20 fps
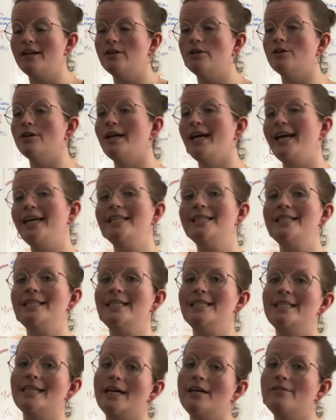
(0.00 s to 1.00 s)
or
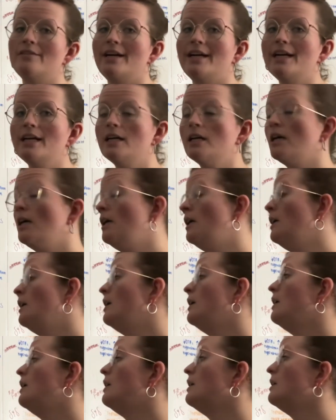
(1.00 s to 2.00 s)
antidiuretic
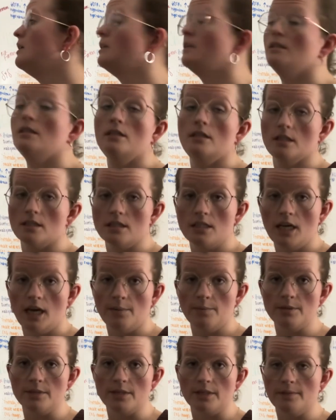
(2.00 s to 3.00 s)
does the
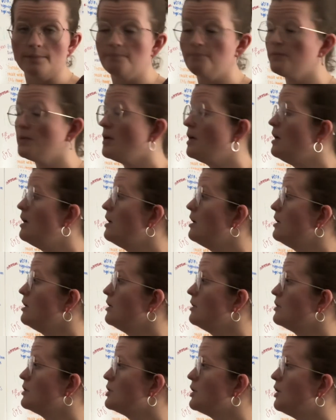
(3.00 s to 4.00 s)
opposite.
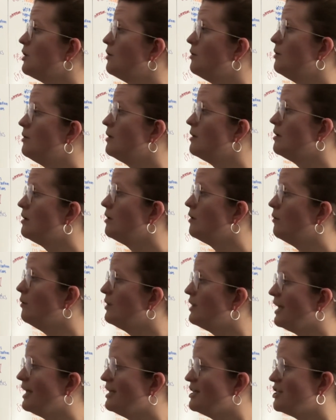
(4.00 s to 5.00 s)
So
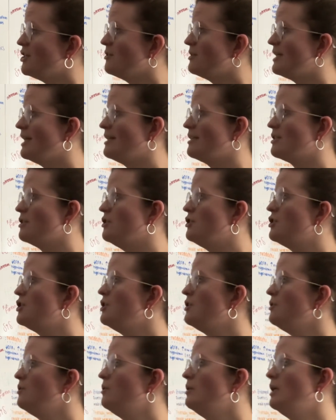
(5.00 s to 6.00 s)
with angiotensin
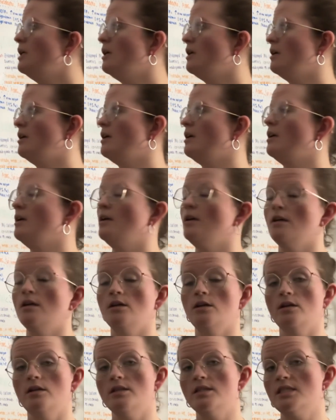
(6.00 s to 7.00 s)
2
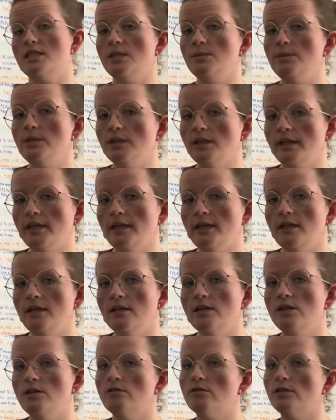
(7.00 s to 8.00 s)

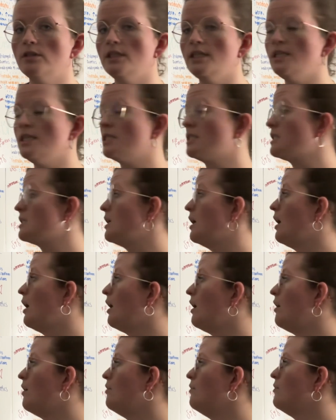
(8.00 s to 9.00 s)
stimulating the release
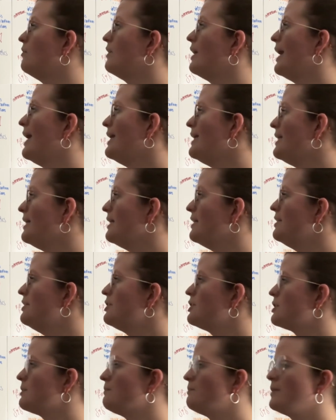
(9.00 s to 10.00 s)
of
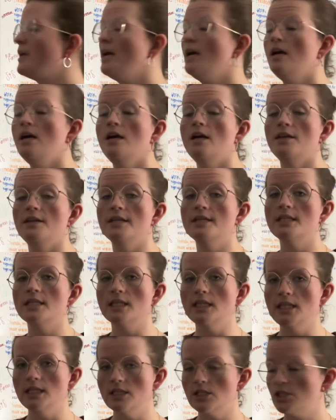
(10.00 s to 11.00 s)
ADH, this
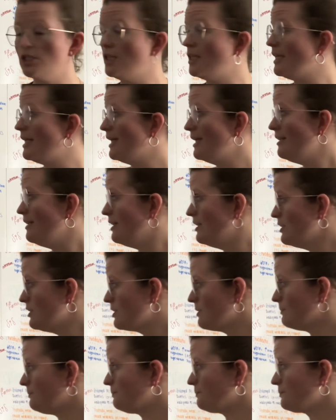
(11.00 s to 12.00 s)
leads to the kidneys